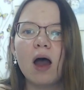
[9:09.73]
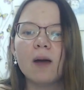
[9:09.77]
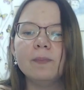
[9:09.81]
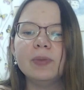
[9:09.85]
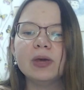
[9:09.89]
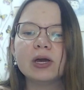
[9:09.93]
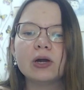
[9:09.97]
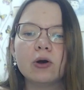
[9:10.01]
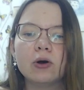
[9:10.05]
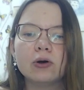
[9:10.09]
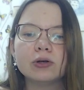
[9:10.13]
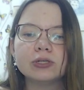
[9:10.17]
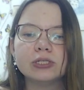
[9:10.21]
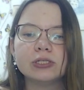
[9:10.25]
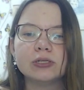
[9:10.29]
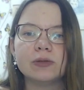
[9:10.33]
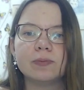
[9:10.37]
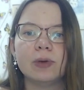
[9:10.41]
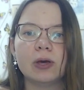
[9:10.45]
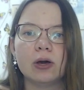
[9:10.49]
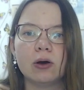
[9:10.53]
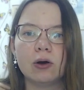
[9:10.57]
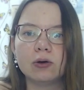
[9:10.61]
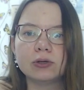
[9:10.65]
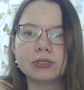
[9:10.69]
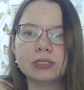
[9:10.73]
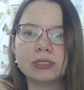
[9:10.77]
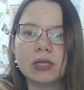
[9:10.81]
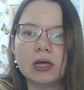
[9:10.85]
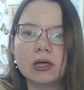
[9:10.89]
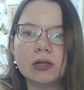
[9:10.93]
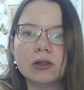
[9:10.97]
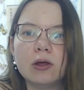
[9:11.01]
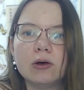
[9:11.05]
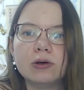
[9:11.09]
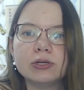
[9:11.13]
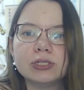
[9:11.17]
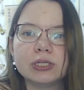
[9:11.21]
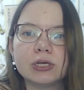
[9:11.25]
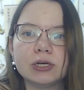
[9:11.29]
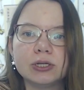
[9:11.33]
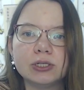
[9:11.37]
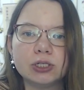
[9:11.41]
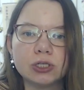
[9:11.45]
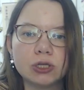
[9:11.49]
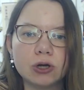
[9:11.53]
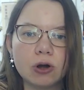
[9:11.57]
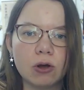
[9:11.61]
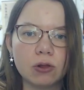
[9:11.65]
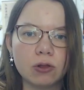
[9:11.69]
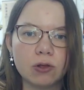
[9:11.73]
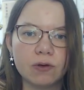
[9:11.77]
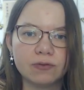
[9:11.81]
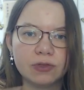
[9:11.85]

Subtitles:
Because they lost control